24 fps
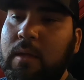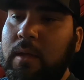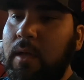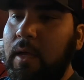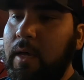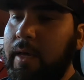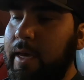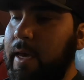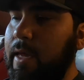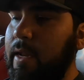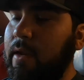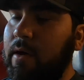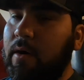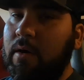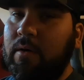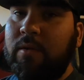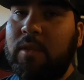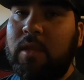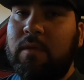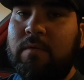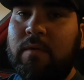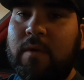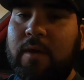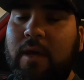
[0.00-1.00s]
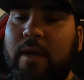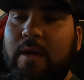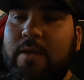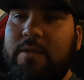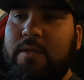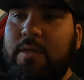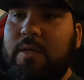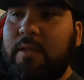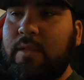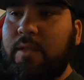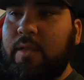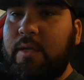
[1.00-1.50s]
Again, I'll leave you guys
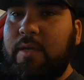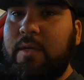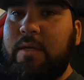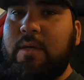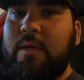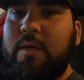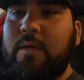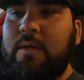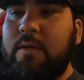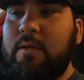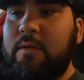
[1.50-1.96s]
a link